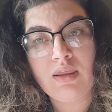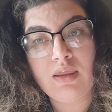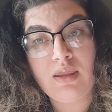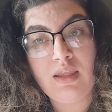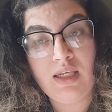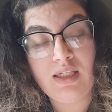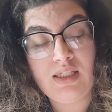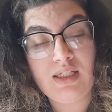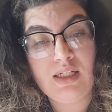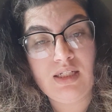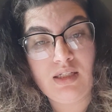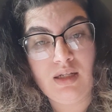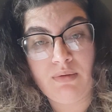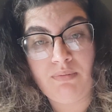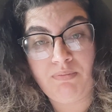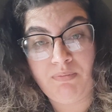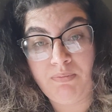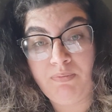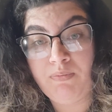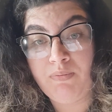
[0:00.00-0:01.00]
This is
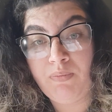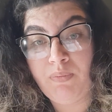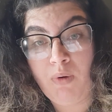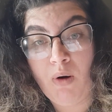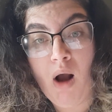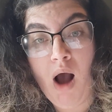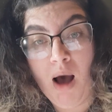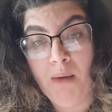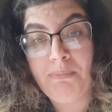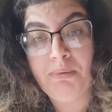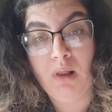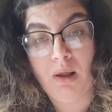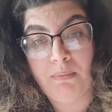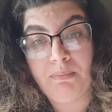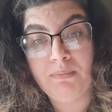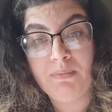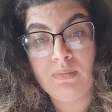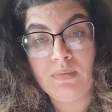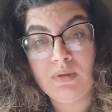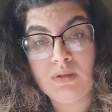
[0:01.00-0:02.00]
a
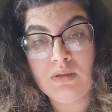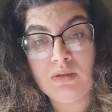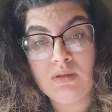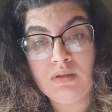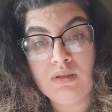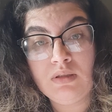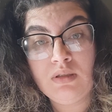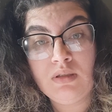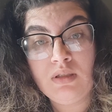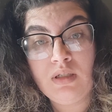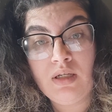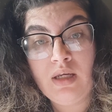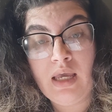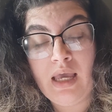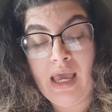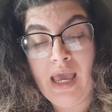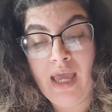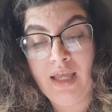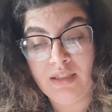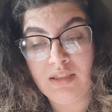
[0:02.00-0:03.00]
problem,
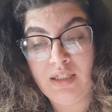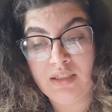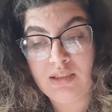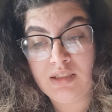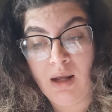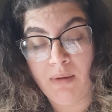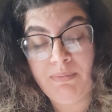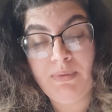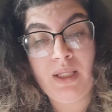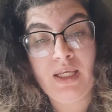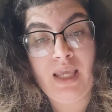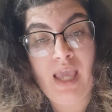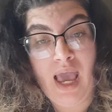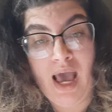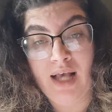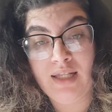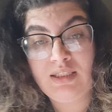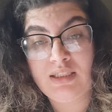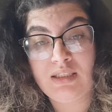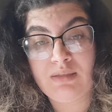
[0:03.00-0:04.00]
and something
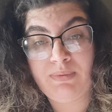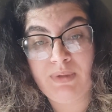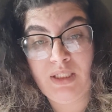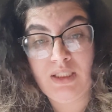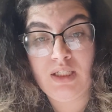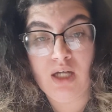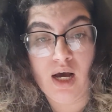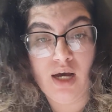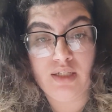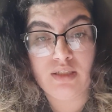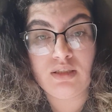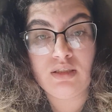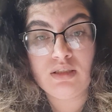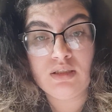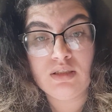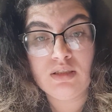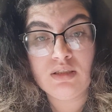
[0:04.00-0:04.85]
has to be done.